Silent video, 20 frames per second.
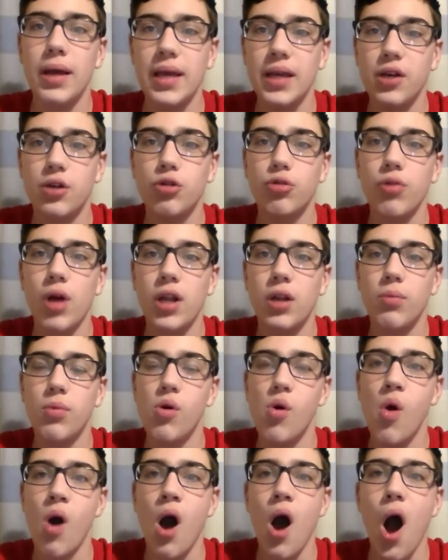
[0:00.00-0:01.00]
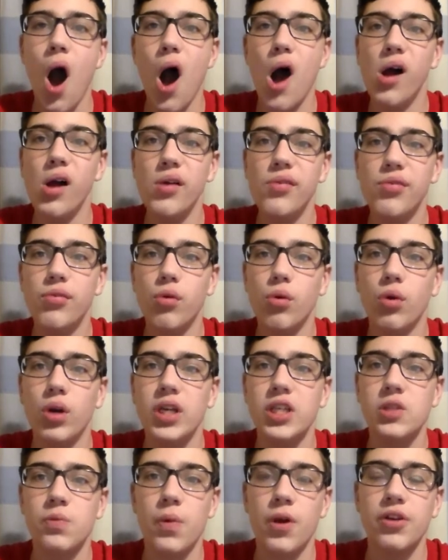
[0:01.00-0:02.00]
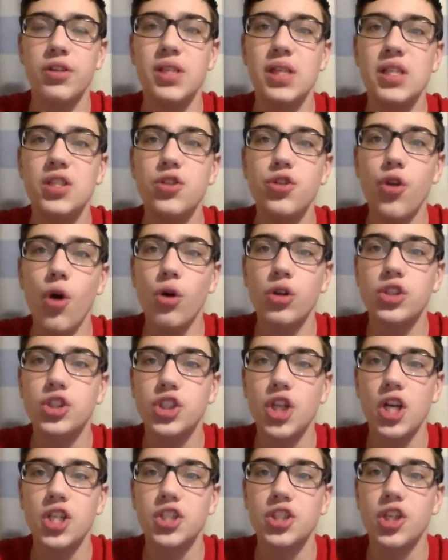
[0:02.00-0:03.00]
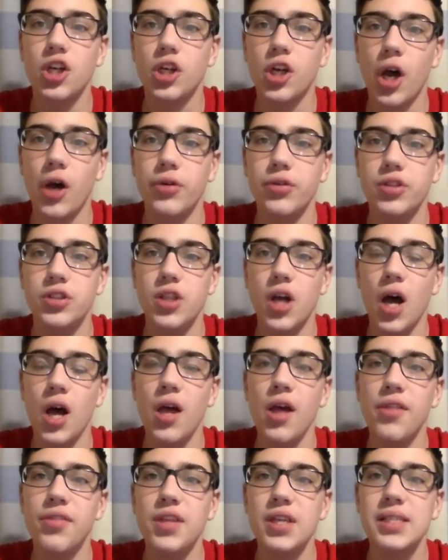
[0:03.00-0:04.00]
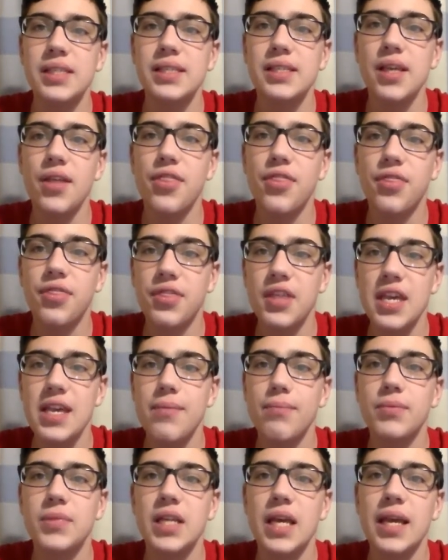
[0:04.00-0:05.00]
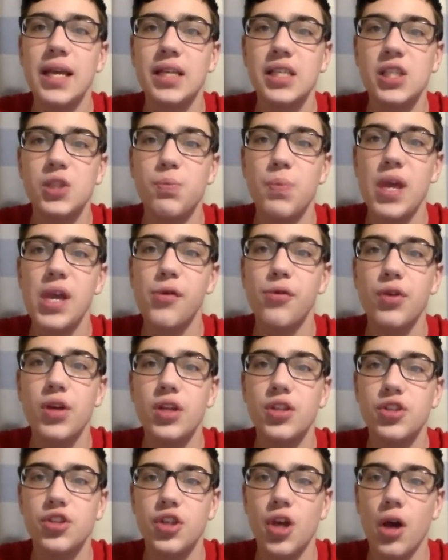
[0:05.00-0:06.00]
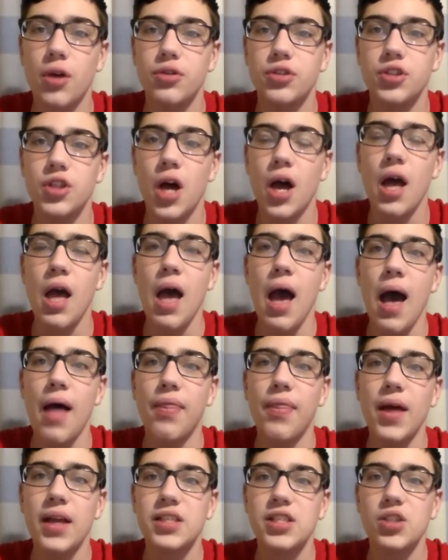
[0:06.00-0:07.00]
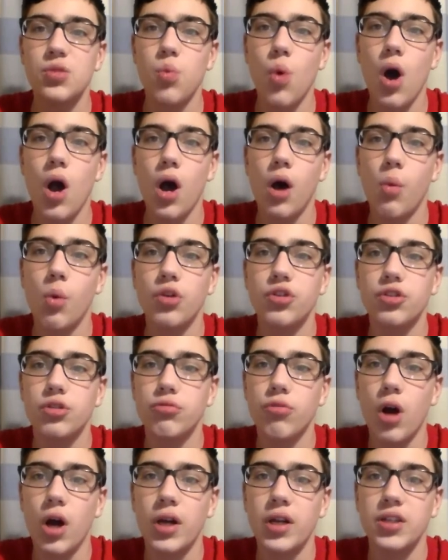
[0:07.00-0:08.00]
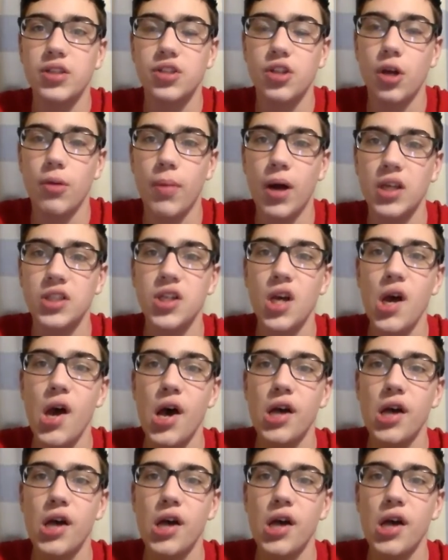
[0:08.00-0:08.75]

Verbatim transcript: incredible overall experience. It's not just a coaster. This is a themed experience coaster and that is why I want to ride it so much.